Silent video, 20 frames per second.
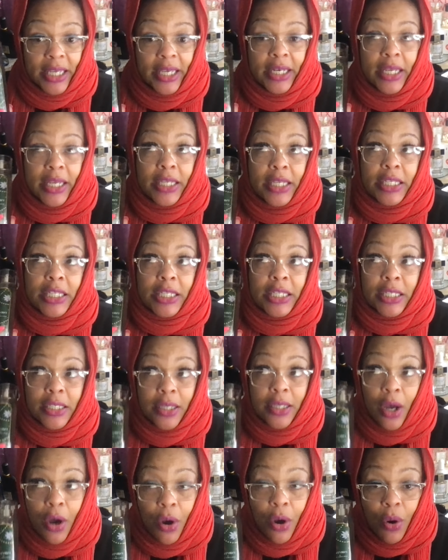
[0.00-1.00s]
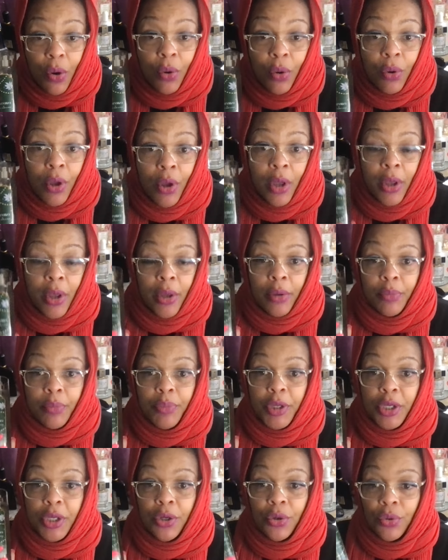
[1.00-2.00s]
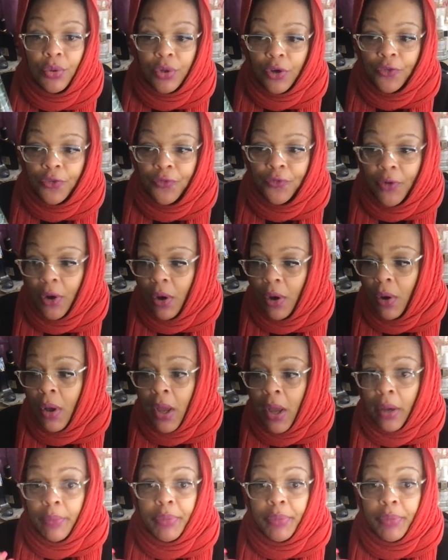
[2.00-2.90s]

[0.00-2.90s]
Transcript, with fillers: It is so beautiful,